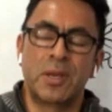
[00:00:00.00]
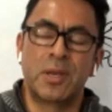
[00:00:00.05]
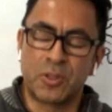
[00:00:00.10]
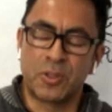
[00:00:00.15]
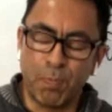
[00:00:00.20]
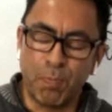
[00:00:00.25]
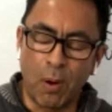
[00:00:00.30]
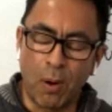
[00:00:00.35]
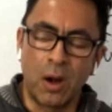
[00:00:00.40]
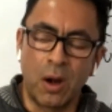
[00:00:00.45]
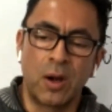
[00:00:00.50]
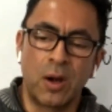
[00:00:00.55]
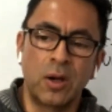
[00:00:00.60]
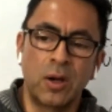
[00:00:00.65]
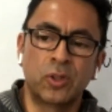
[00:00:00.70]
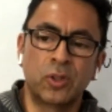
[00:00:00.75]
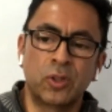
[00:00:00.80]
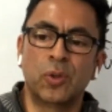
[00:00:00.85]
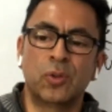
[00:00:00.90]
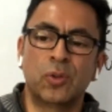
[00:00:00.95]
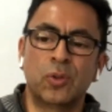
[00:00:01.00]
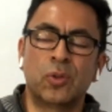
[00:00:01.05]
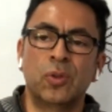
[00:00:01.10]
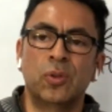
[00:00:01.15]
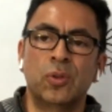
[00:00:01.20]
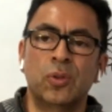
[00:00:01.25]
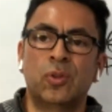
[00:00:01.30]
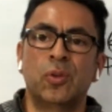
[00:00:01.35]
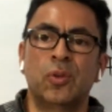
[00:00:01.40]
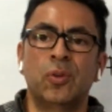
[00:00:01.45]
partner to
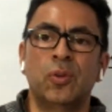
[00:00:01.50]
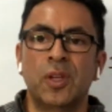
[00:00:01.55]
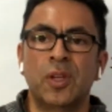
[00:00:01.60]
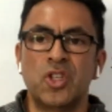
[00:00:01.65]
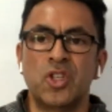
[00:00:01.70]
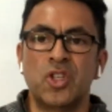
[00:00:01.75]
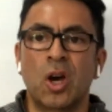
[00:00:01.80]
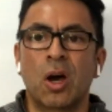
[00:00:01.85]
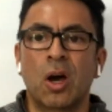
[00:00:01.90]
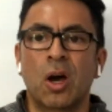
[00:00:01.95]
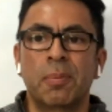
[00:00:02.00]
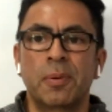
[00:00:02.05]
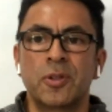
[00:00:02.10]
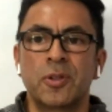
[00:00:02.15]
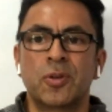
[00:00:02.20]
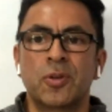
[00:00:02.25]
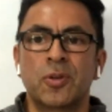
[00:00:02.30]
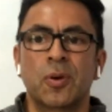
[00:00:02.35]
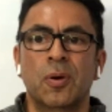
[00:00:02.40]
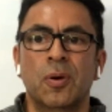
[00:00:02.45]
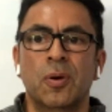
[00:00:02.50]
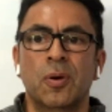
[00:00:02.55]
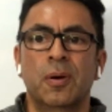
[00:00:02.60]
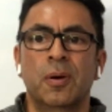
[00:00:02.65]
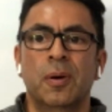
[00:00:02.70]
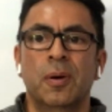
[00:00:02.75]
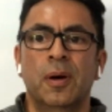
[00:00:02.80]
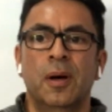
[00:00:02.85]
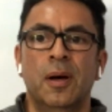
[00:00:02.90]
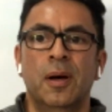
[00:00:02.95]
do the job.
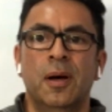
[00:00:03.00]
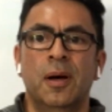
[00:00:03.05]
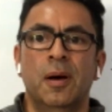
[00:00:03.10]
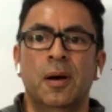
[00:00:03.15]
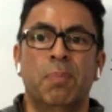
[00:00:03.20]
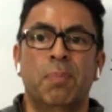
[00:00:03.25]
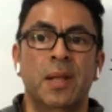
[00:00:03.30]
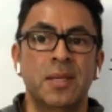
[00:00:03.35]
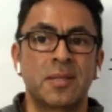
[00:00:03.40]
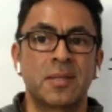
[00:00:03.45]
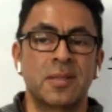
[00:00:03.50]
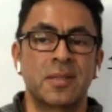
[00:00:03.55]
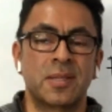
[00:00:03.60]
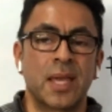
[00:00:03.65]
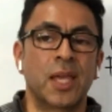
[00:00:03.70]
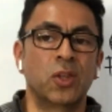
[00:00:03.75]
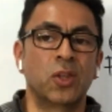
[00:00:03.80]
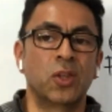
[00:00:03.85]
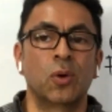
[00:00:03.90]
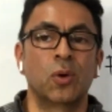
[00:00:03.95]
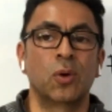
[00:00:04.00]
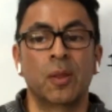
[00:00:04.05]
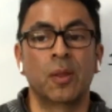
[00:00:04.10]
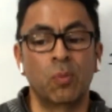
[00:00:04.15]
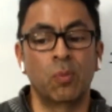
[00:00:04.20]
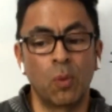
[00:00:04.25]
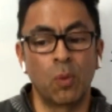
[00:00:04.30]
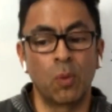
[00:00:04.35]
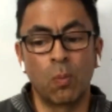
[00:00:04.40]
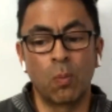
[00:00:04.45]
So please stay tuned, and
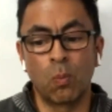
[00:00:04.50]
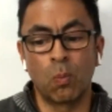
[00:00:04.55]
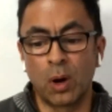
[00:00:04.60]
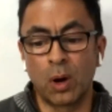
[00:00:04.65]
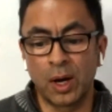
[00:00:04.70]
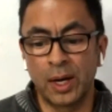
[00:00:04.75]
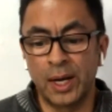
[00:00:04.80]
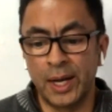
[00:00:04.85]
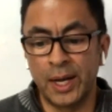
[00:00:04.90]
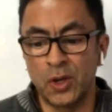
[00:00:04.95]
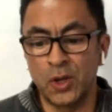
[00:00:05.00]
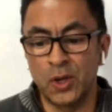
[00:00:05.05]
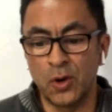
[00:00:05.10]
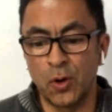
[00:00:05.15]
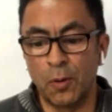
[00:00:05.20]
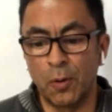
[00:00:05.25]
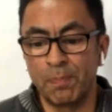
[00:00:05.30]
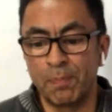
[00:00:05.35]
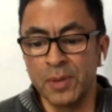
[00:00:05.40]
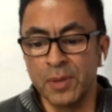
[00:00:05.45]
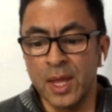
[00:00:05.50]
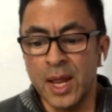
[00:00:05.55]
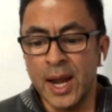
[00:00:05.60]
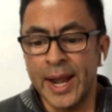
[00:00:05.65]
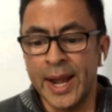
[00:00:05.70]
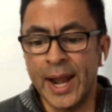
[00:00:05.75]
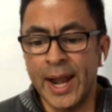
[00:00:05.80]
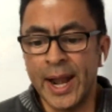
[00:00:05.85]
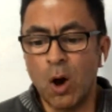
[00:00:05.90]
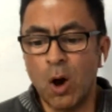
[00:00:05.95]
we're going to let you know.
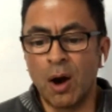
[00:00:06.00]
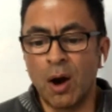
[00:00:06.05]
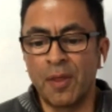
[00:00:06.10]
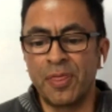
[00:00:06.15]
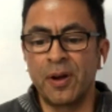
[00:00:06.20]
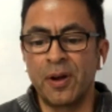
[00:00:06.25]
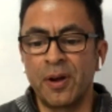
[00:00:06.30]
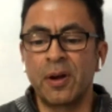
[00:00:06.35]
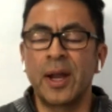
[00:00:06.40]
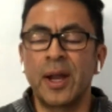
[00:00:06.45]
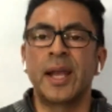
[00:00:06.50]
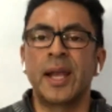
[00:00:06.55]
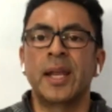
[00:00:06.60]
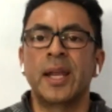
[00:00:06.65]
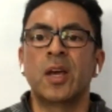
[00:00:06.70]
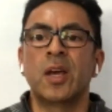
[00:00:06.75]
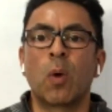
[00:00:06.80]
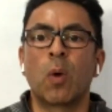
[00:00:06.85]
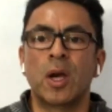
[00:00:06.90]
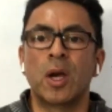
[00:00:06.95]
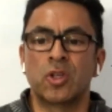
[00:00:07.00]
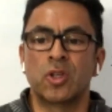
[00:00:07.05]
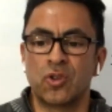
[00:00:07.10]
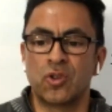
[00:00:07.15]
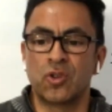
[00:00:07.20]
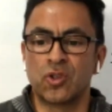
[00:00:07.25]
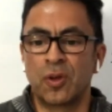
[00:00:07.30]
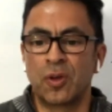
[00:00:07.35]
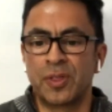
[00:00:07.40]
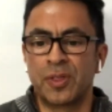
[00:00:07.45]
Now, are there any questions
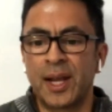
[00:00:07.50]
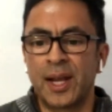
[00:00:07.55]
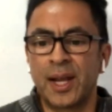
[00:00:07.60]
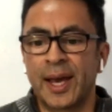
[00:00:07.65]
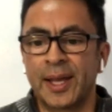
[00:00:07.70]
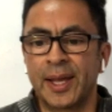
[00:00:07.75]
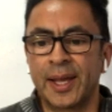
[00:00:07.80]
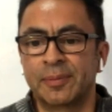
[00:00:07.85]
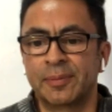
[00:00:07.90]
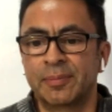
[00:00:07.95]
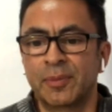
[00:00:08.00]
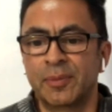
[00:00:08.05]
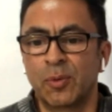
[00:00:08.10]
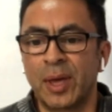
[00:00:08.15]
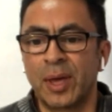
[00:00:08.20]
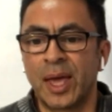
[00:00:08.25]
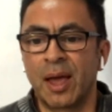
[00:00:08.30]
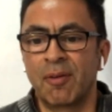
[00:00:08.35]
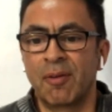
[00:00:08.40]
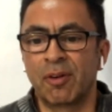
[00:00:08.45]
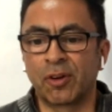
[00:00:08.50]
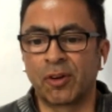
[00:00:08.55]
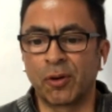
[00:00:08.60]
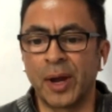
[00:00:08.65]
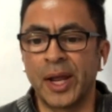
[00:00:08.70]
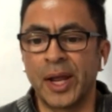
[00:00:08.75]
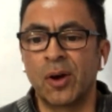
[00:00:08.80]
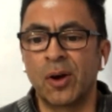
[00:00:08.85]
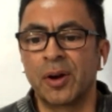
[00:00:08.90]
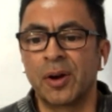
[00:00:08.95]
on the line? We have a great
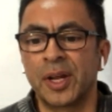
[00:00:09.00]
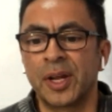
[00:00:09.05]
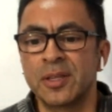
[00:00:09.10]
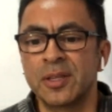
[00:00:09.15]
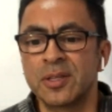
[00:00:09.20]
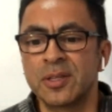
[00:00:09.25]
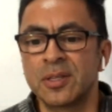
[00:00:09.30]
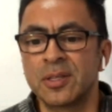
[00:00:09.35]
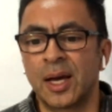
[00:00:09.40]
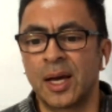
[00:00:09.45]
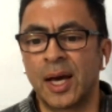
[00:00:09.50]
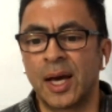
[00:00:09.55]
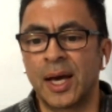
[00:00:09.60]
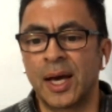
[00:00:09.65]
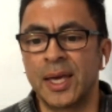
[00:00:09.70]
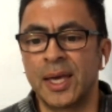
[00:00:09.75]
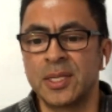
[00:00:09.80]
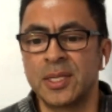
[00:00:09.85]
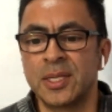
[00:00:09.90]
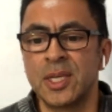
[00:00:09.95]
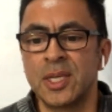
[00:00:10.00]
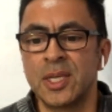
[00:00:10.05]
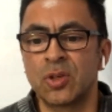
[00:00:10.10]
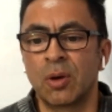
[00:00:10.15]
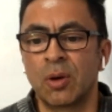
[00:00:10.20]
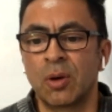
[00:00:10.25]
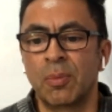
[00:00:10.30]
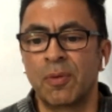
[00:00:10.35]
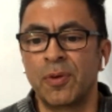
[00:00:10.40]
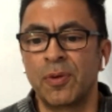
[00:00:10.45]
audience. I see some
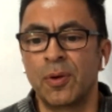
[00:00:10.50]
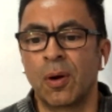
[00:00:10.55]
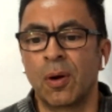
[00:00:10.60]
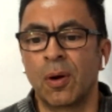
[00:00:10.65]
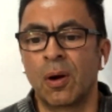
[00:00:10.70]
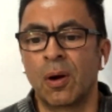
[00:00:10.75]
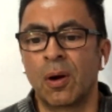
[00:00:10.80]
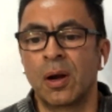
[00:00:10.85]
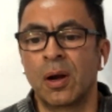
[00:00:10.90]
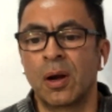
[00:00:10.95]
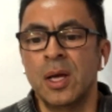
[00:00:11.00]
of you are